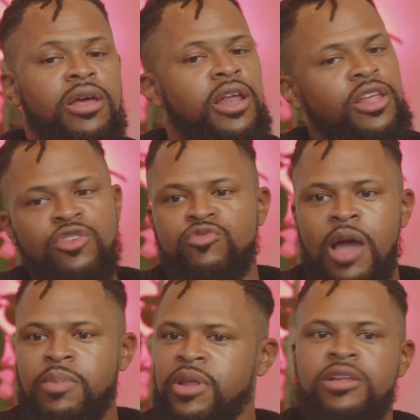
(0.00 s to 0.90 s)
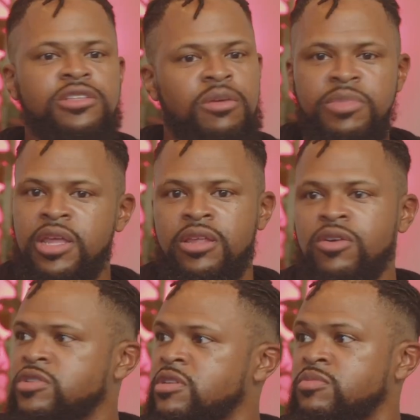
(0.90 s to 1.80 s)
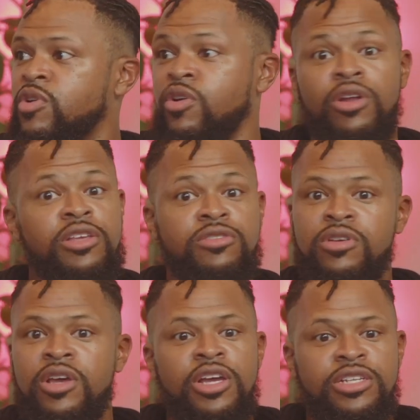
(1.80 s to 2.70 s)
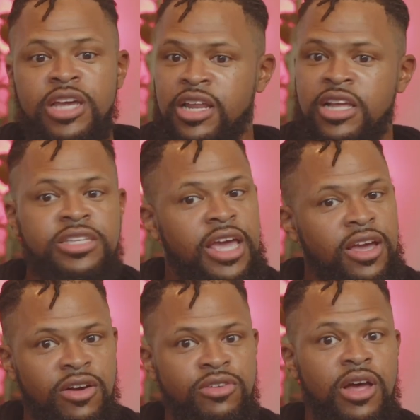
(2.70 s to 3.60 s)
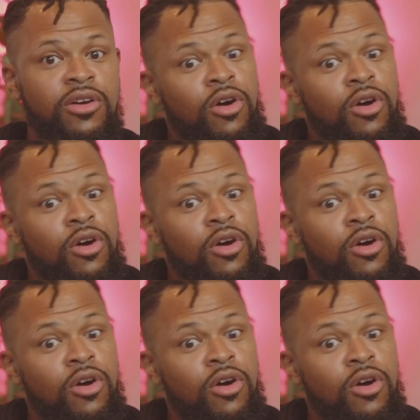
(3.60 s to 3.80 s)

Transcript: And then you swiping in as a comedian or some girl that's shaking her tail and you're like,